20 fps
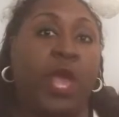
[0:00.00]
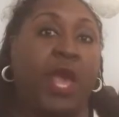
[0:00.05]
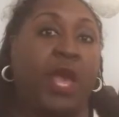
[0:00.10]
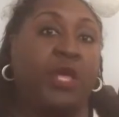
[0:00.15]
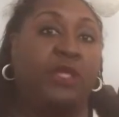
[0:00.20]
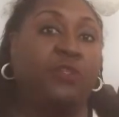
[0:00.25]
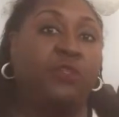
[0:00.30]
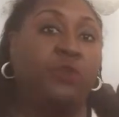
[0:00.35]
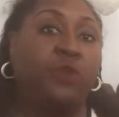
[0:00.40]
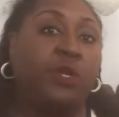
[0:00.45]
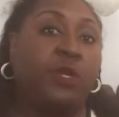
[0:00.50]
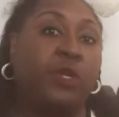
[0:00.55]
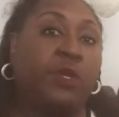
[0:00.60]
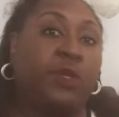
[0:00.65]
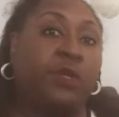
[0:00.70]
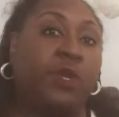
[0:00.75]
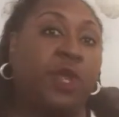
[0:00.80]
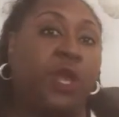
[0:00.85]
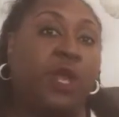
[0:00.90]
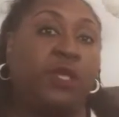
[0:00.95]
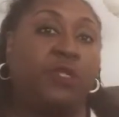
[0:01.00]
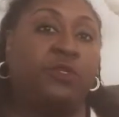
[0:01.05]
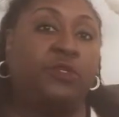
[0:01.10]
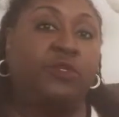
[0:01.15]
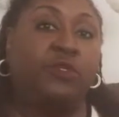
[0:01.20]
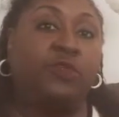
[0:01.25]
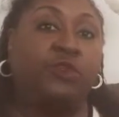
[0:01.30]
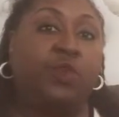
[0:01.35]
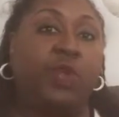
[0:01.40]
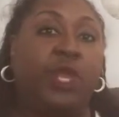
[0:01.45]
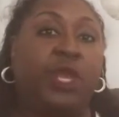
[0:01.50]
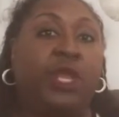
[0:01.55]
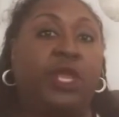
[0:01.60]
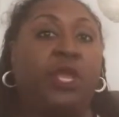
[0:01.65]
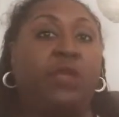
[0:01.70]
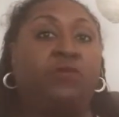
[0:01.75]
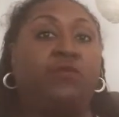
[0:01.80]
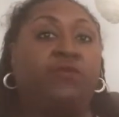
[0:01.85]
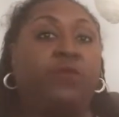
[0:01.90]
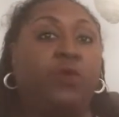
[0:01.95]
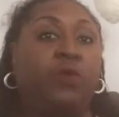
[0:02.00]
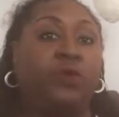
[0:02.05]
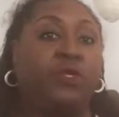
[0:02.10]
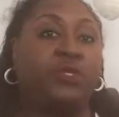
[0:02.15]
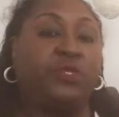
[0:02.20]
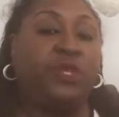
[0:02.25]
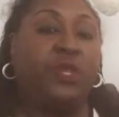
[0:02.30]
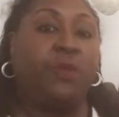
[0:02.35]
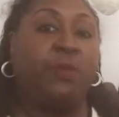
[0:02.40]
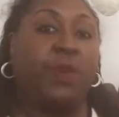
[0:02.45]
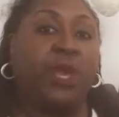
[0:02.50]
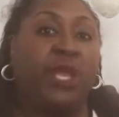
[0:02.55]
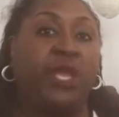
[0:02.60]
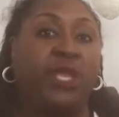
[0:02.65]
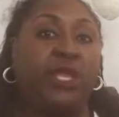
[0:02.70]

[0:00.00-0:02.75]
I start concentrating and focusing my